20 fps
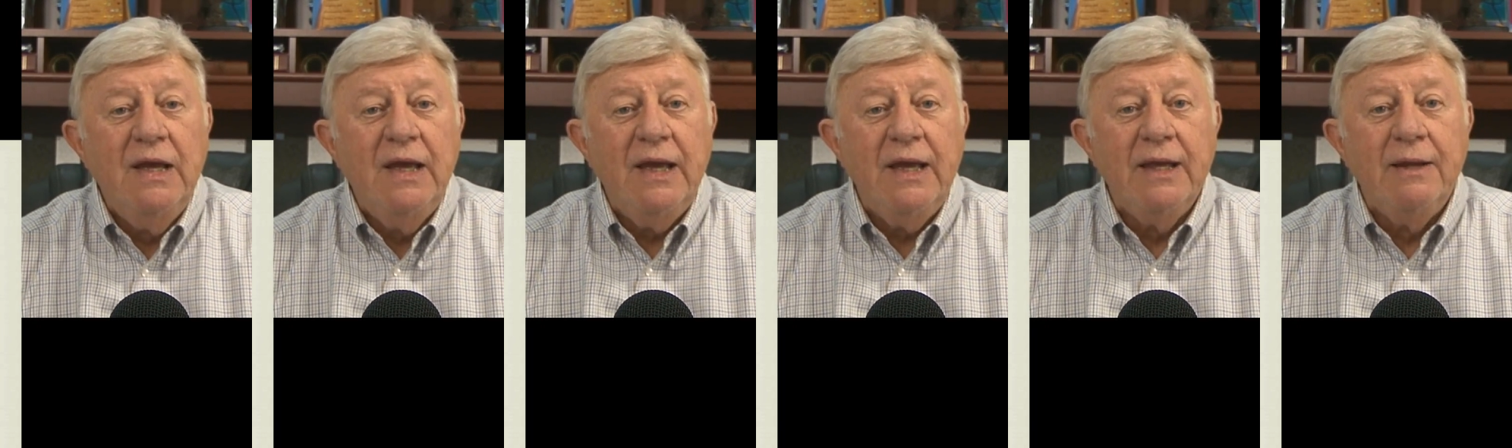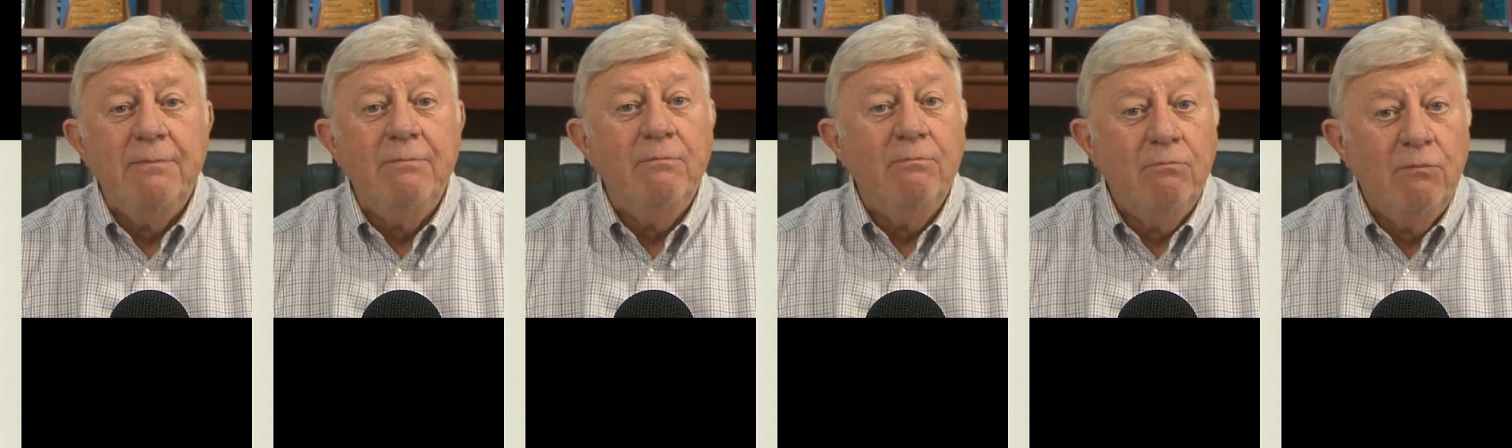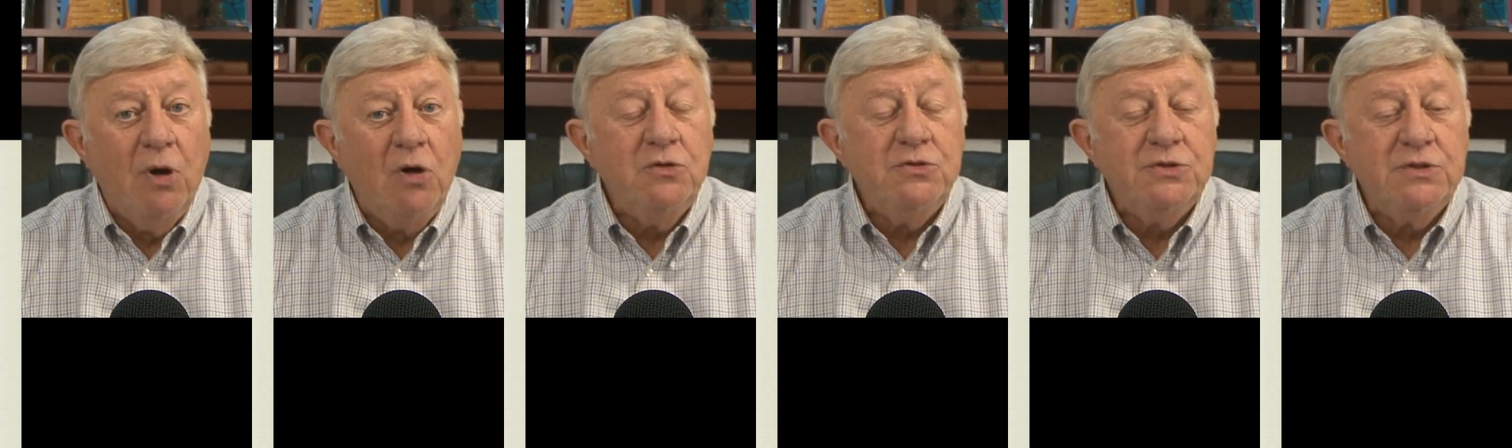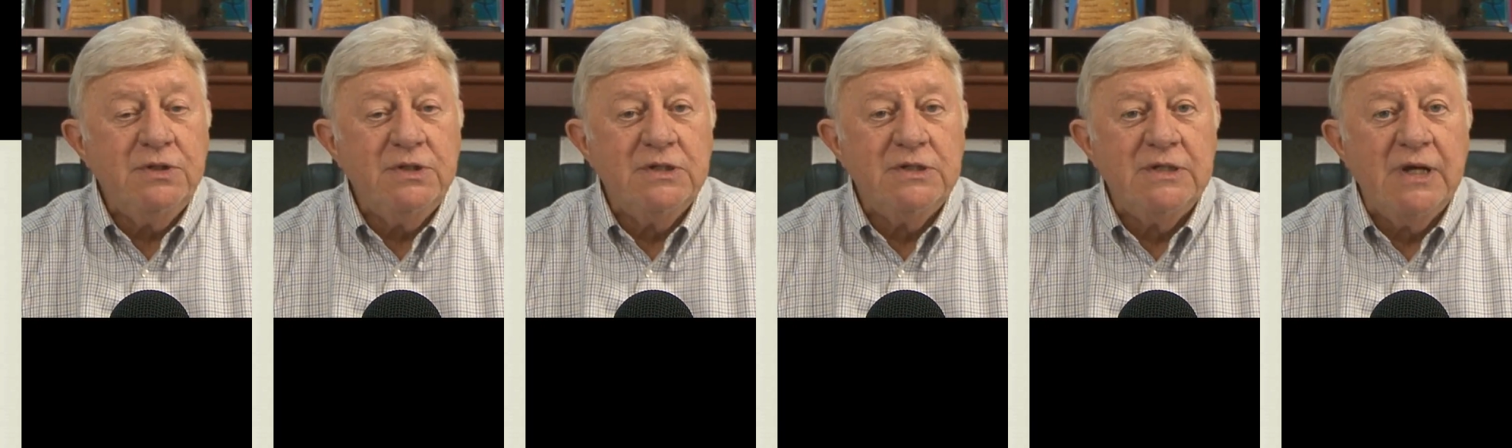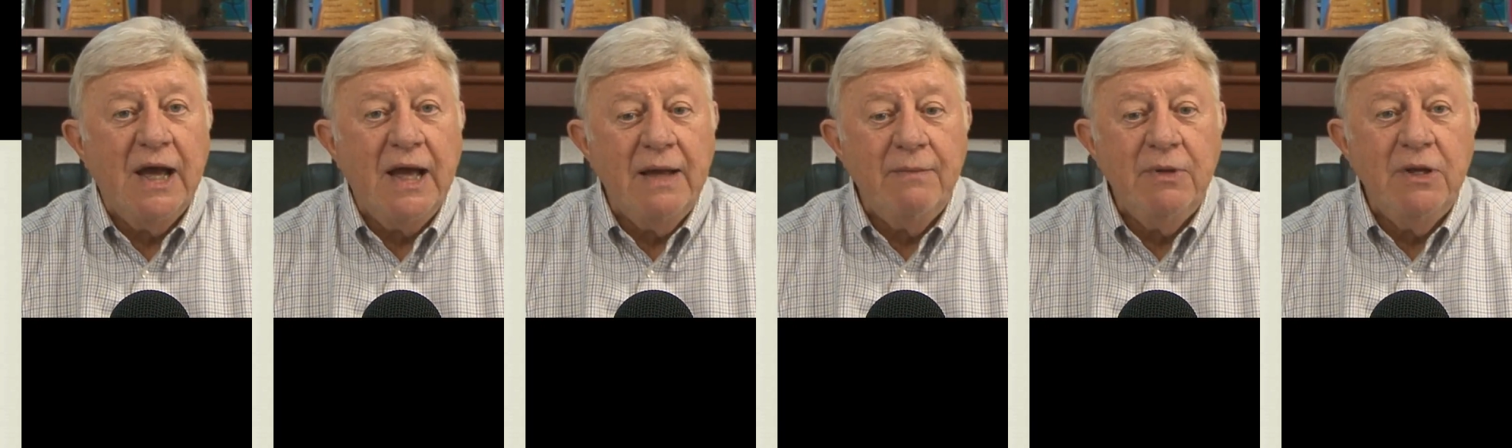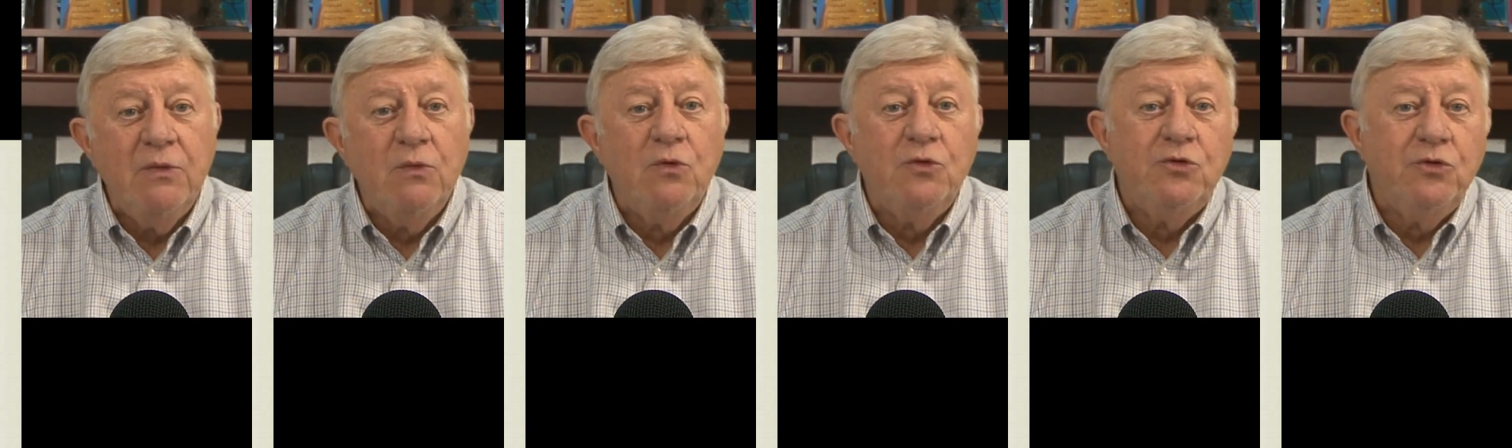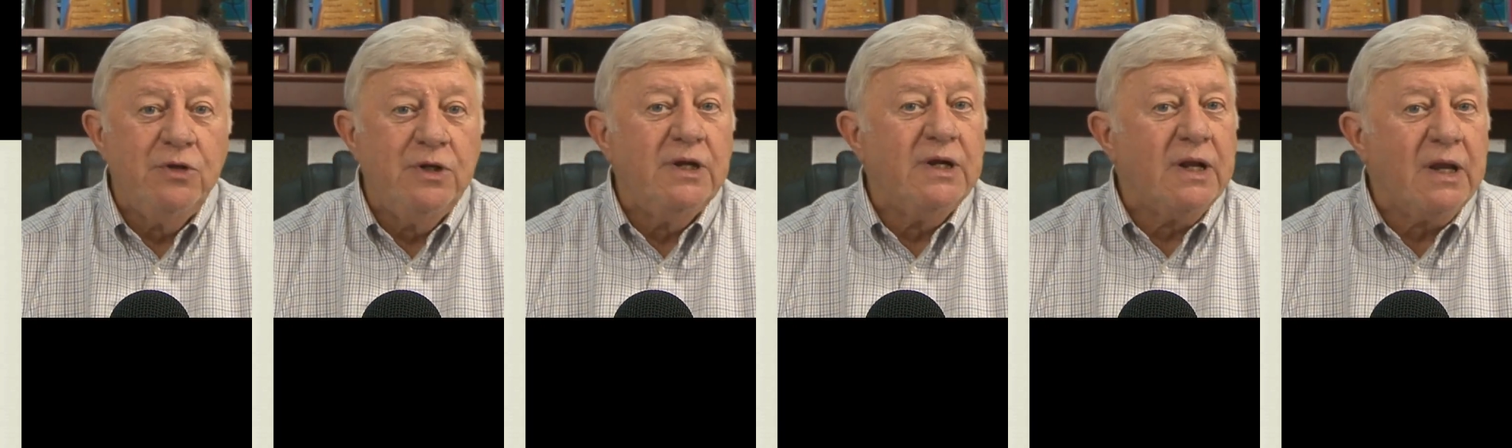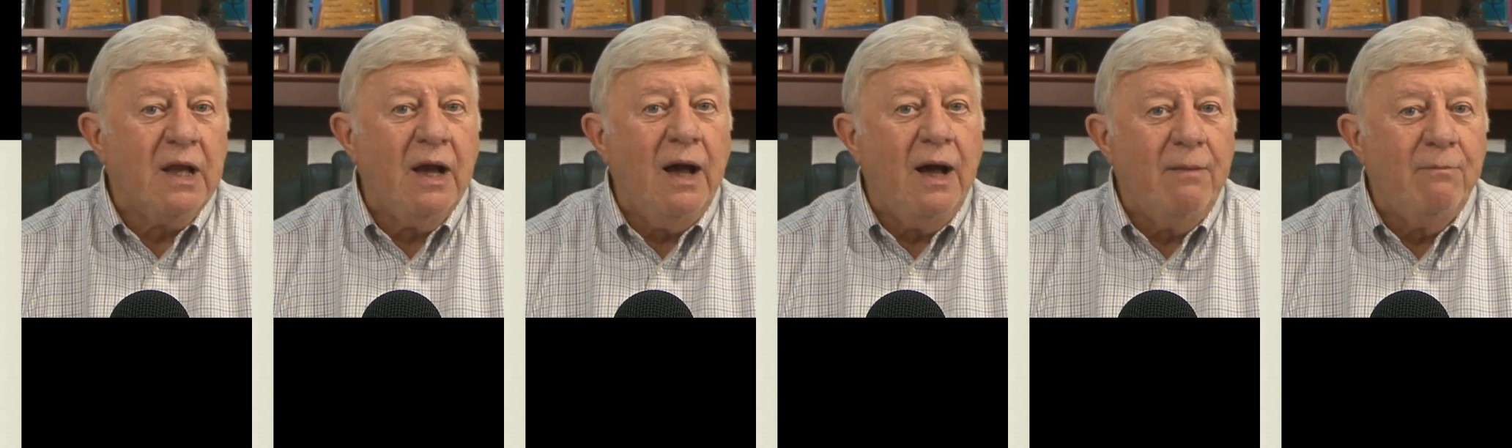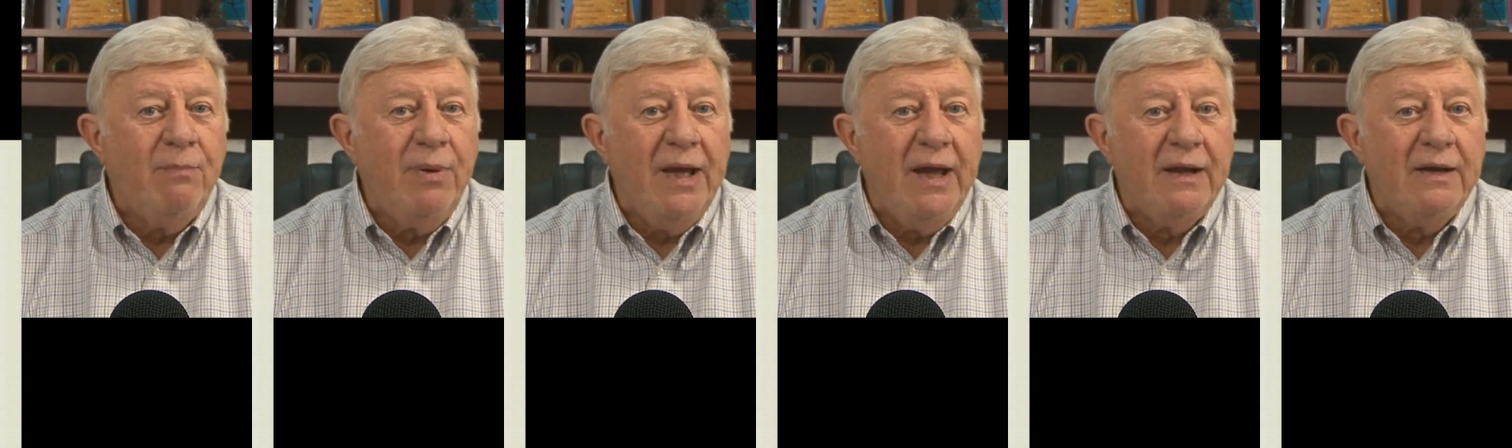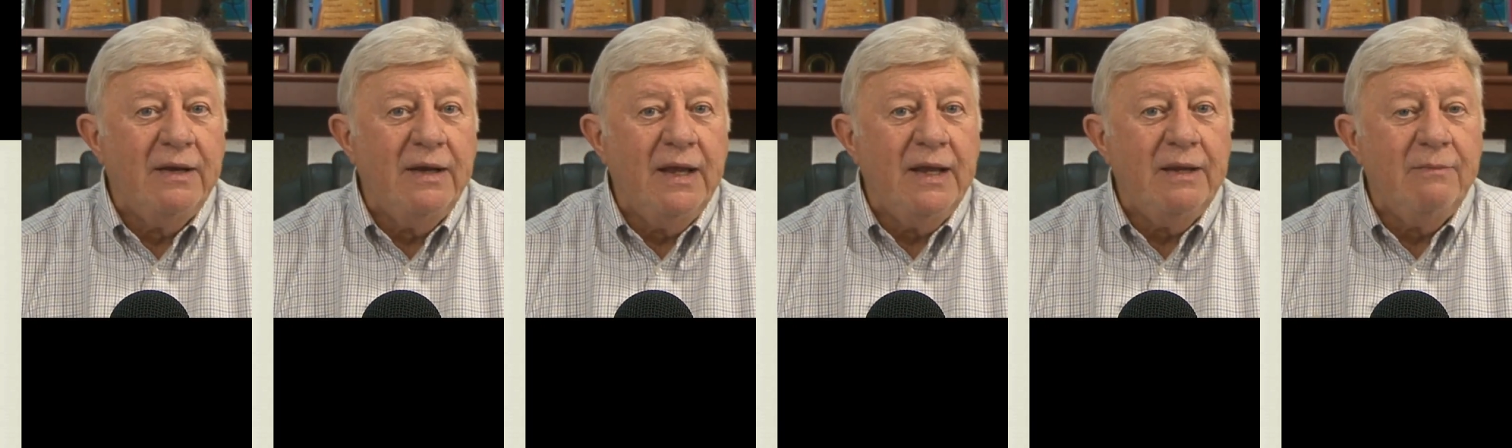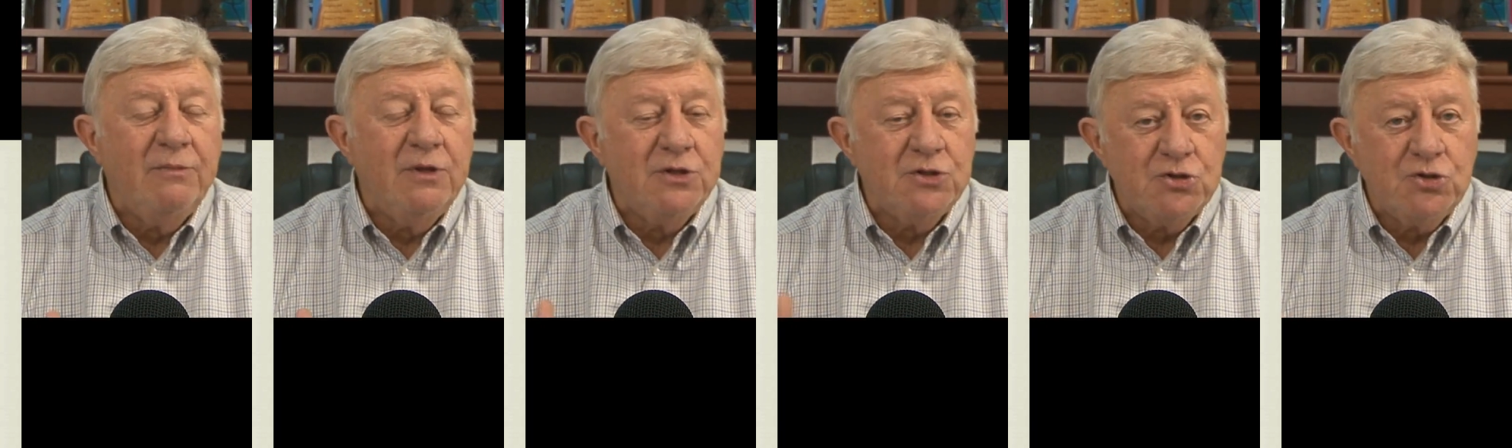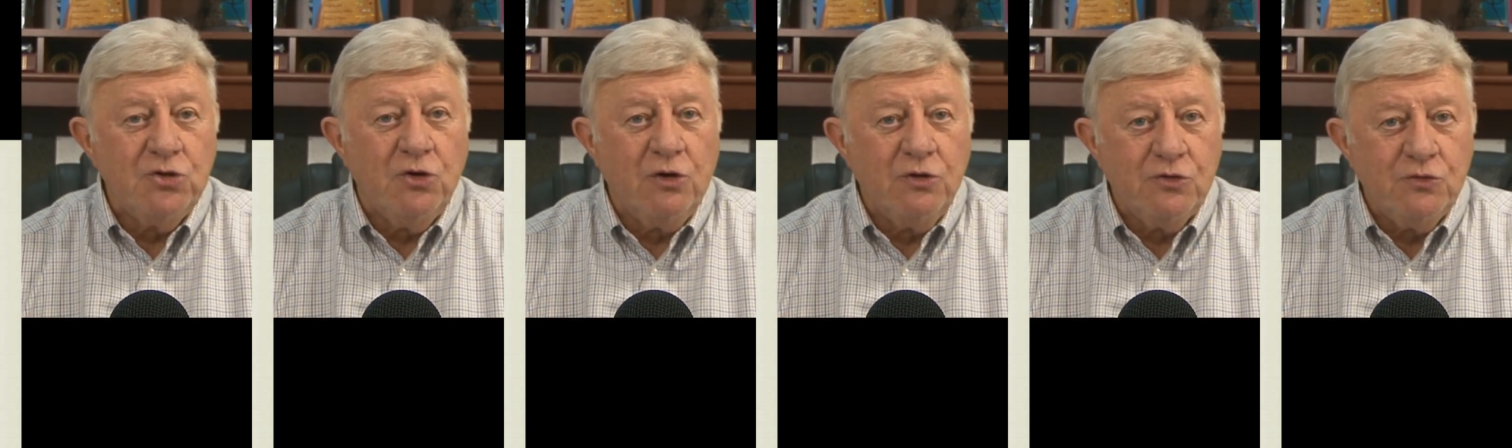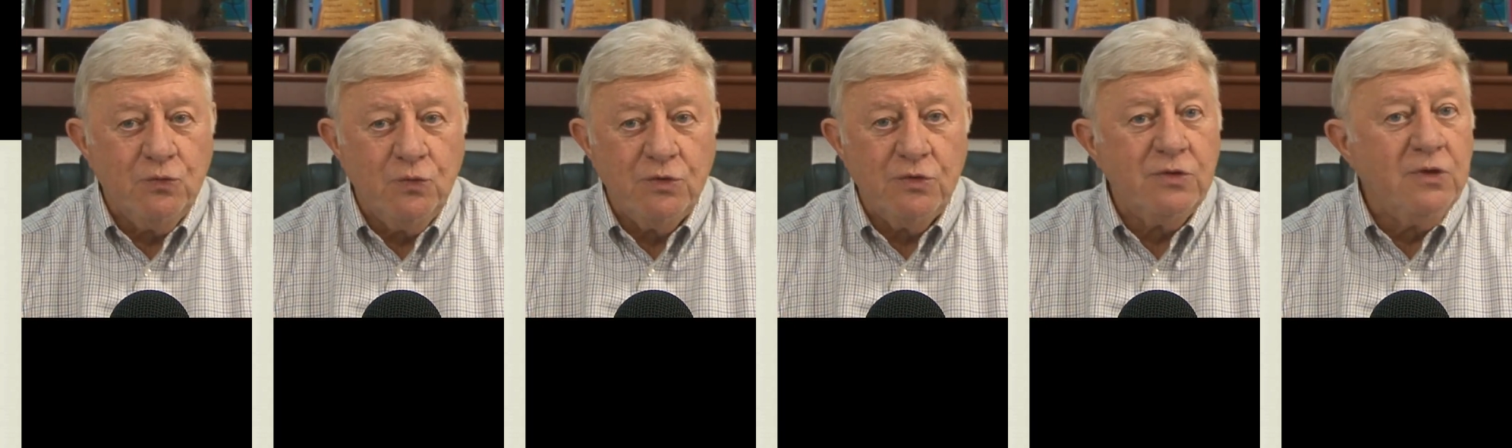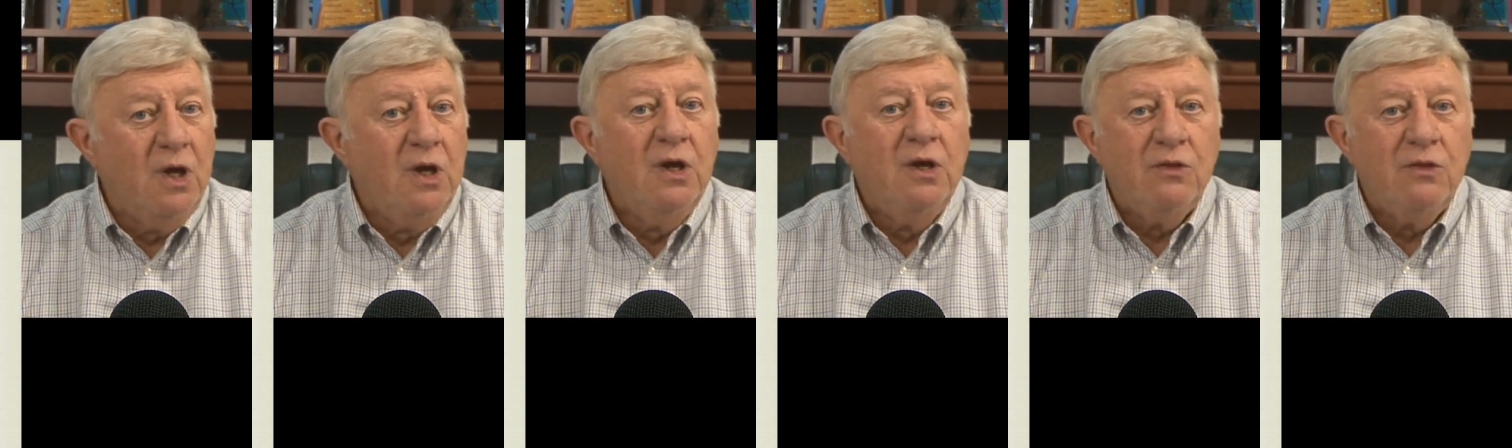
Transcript: and most of the time, he will do it in a compound name that starts with